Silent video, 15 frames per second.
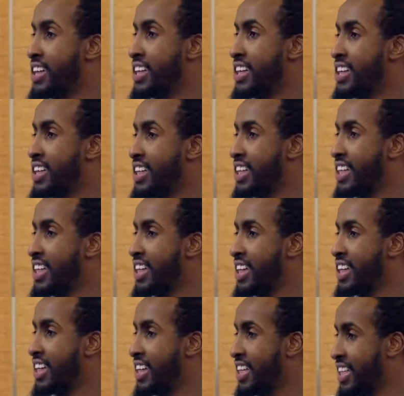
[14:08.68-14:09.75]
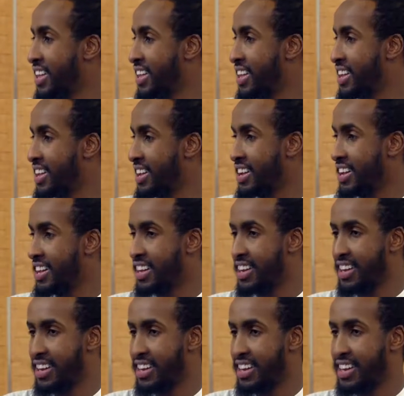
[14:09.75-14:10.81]

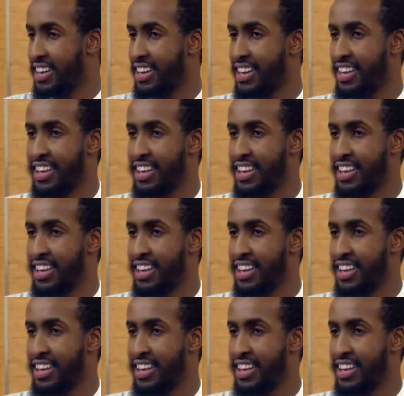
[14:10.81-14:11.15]
(no one is talking)